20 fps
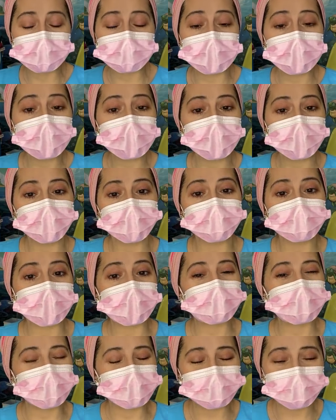So I hope
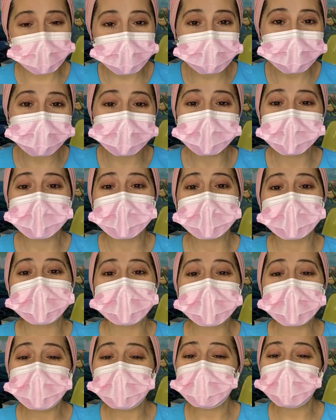that makes sense.
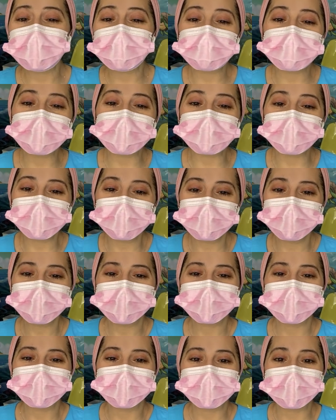Thank you, Rimaru.
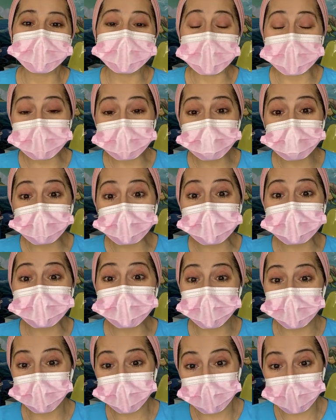Yes,
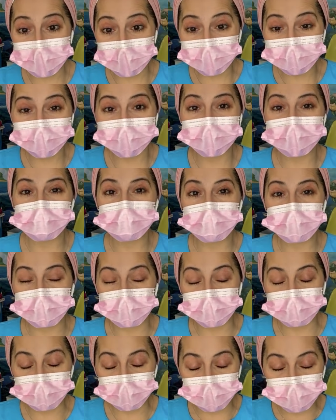please do that and let me
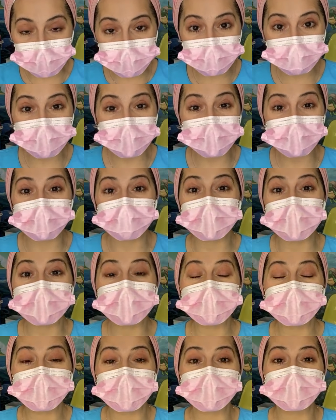know how it goes, because
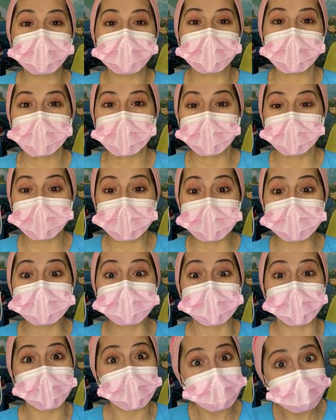when you give
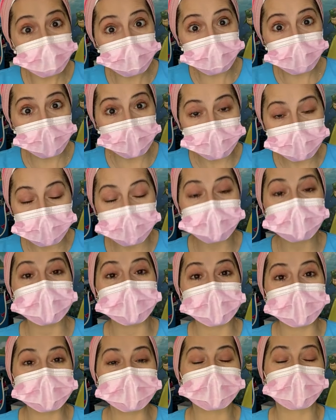kids lots of
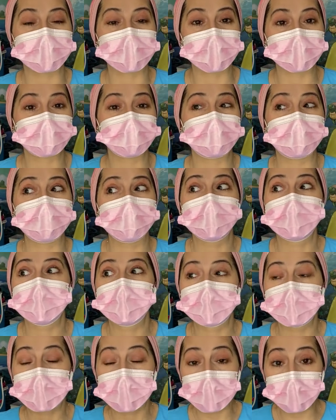chances, kids are actually
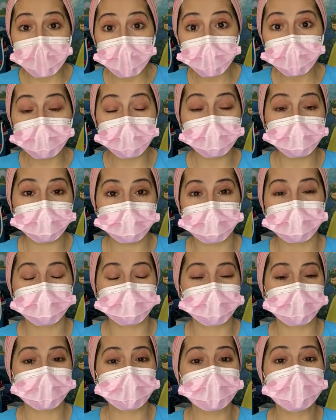happier to
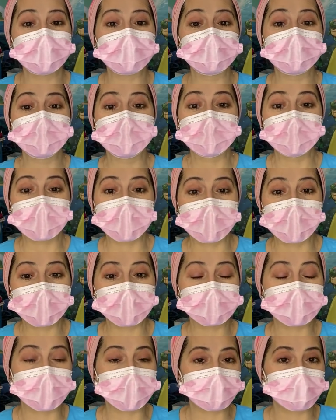come and sit
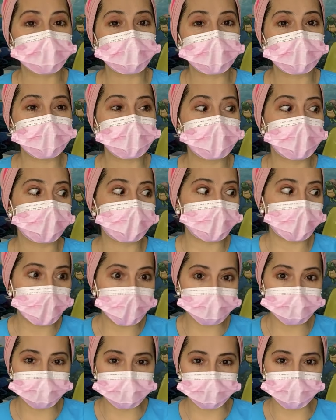and actually
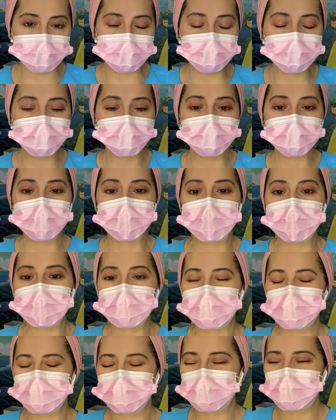cooperate.
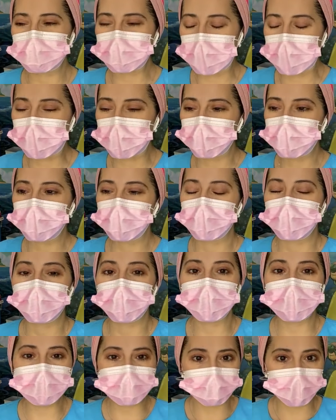So now
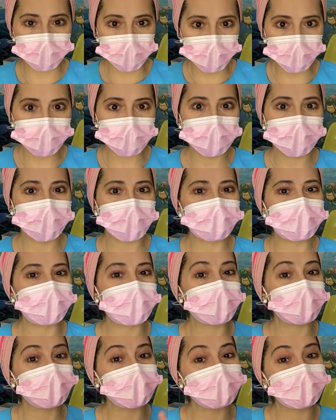we spoke
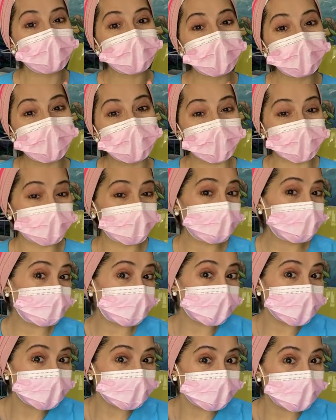about the
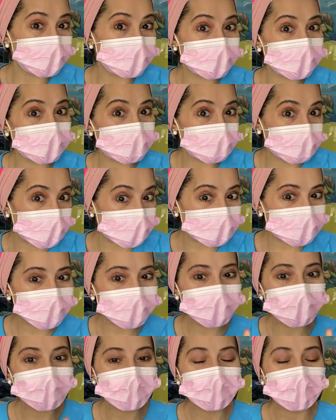electric brush, which is
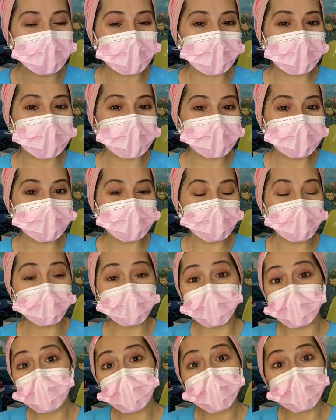amazing, and the
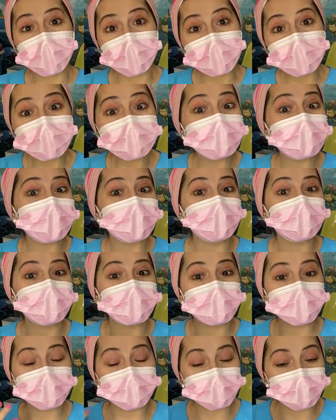toothpaste and
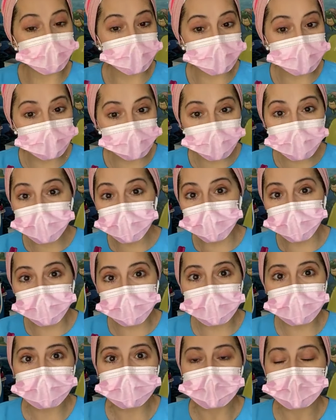which toothpaste to
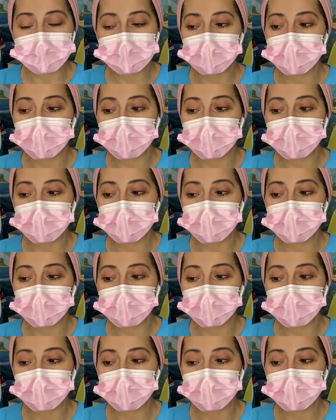use.